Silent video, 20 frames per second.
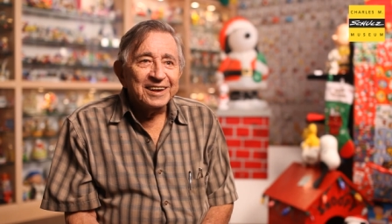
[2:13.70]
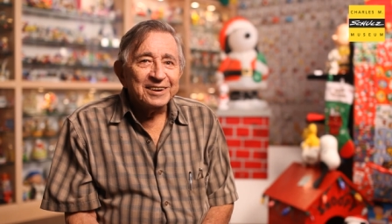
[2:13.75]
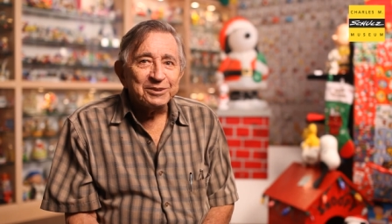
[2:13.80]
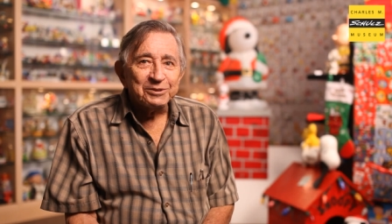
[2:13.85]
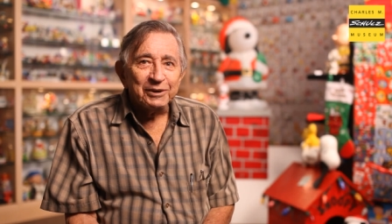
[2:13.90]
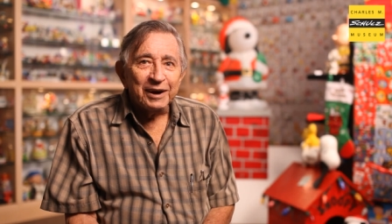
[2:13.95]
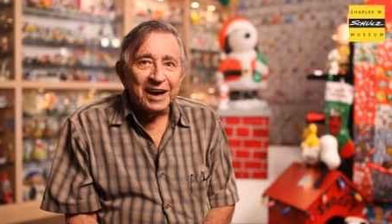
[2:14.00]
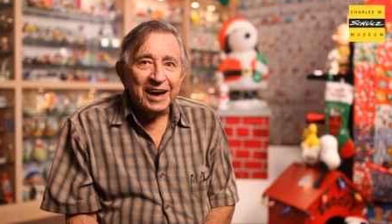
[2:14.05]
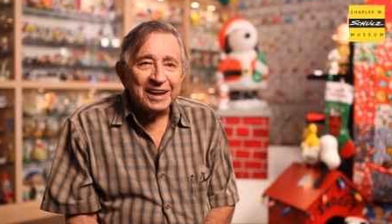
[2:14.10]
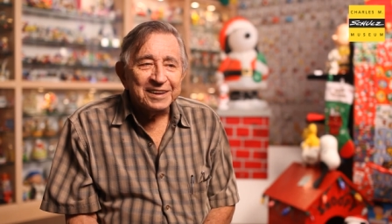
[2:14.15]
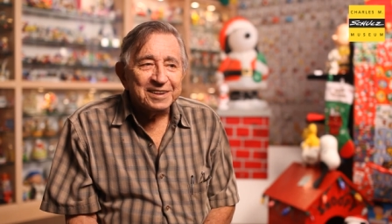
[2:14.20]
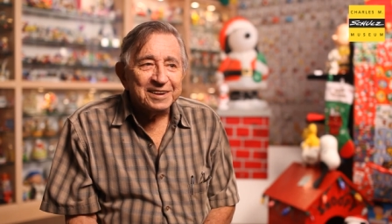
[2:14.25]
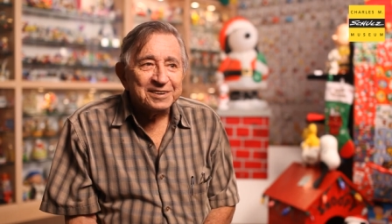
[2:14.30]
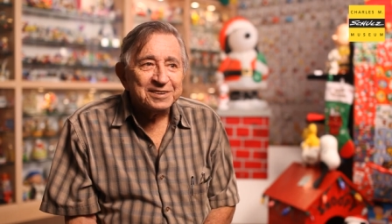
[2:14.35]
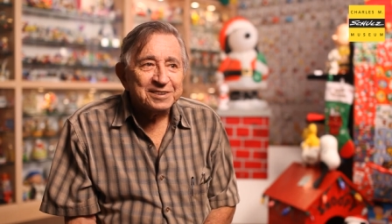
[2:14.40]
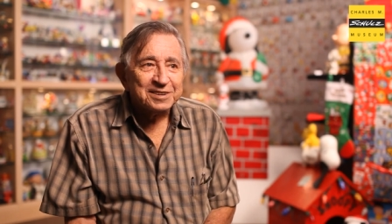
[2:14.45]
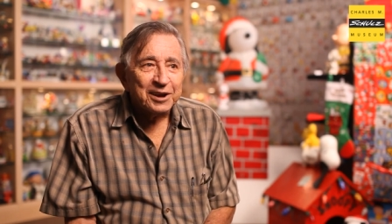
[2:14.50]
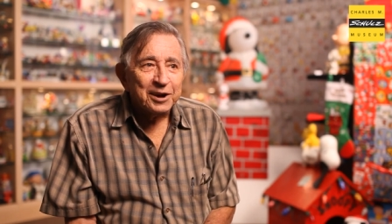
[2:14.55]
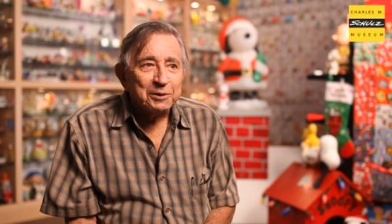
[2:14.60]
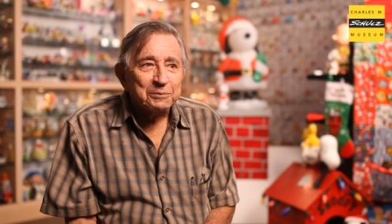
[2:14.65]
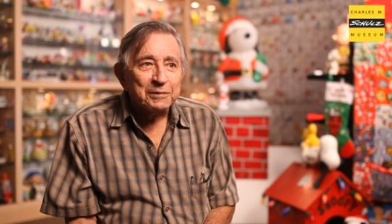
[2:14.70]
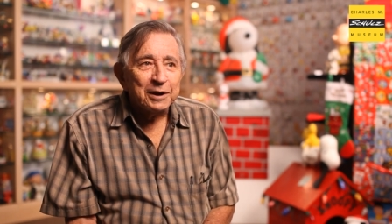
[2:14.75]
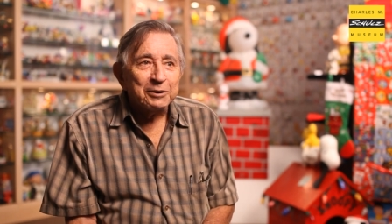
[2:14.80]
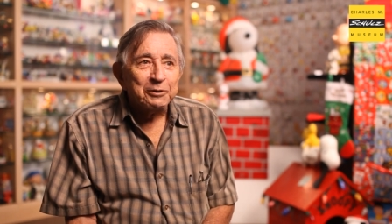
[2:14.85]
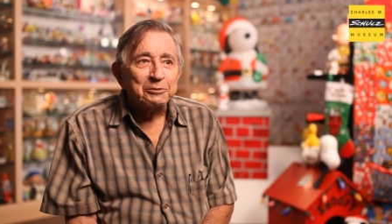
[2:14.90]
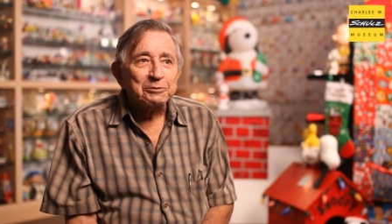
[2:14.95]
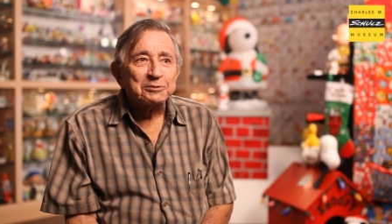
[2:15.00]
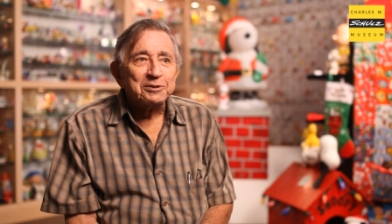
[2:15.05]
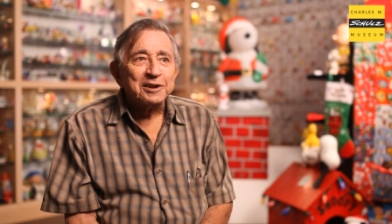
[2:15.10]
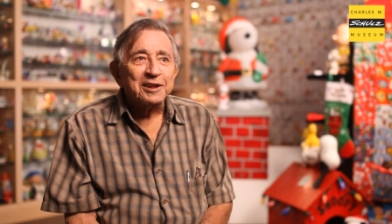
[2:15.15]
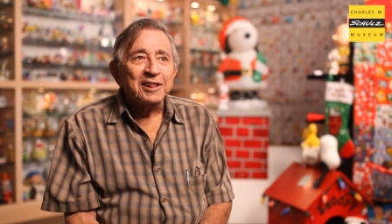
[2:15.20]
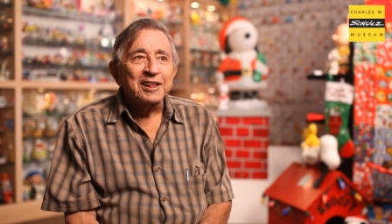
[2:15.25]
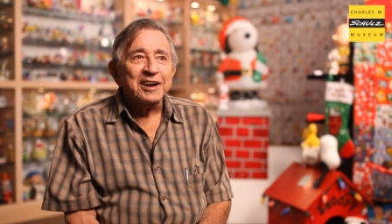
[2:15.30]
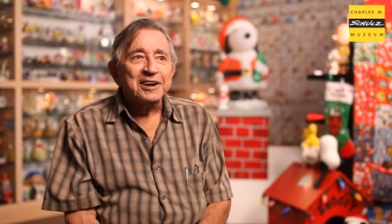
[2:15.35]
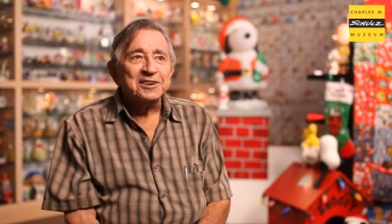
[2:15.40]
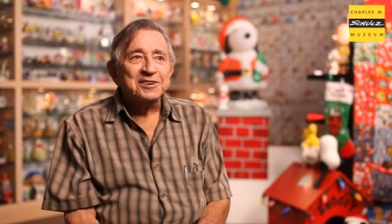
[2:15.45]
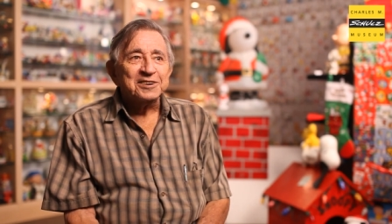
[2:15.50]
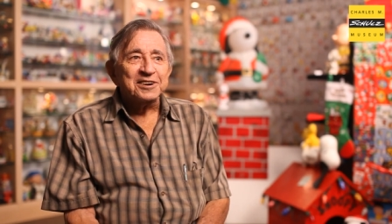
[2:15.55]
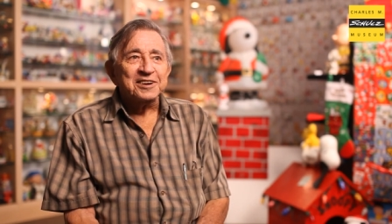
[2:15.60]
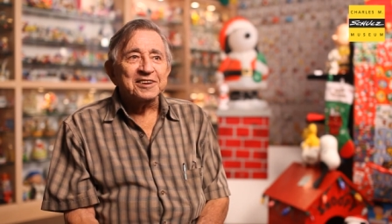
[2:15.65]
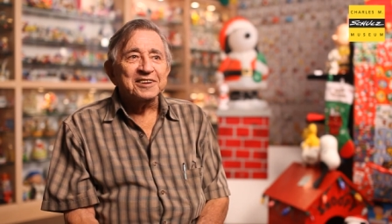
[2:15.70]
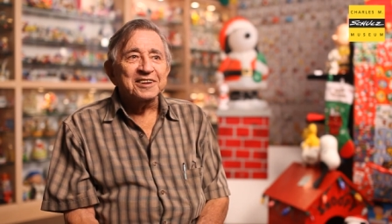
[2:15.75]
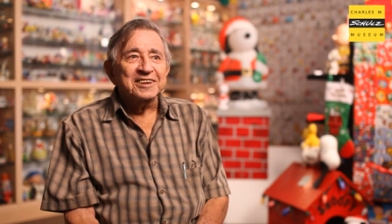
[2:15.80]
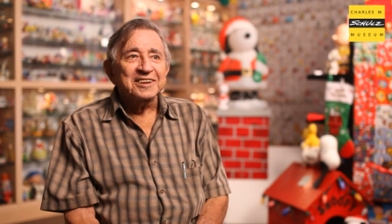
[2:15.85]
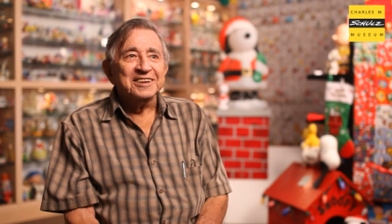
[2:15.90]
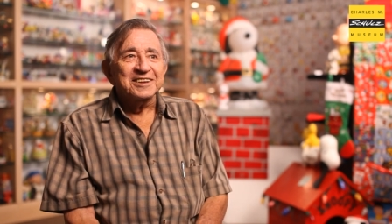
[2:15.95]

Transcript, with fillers: so I had to start my own collection.